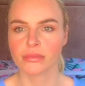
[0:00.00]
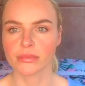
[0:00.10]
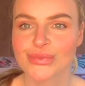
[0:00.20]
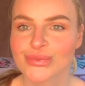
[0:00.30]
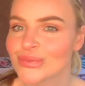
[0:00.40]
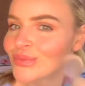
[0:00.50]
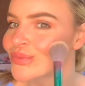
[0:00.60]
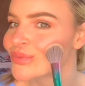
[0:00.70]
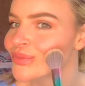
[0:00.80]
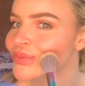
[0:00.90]
Next
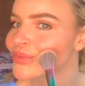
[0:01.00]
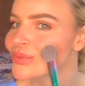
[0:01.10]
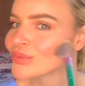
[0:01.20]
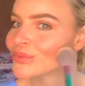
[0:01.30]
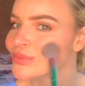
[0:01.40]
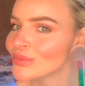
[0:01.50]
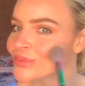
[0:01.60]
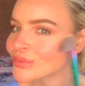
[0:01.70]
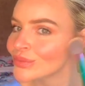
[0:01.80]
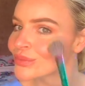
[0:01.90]
in, I'm going
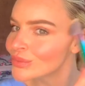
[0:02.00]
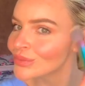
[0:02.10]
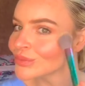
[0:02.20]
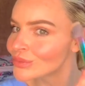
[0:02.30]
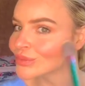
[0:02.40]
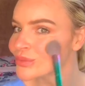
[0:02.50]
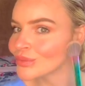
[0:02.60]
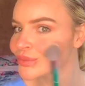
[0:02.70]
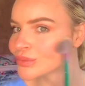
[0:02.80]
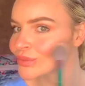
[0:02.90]
with MAC
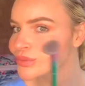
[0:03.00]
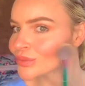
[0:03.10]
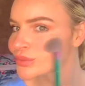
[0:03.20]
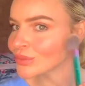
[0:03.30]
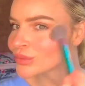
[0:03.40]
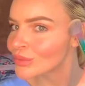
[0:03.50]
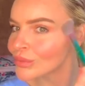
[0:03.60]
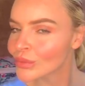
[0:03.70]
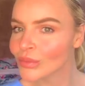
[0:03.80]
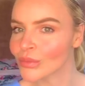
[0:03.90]
Blush
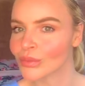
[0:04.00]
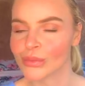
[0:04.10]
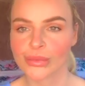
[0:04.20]
in Peachy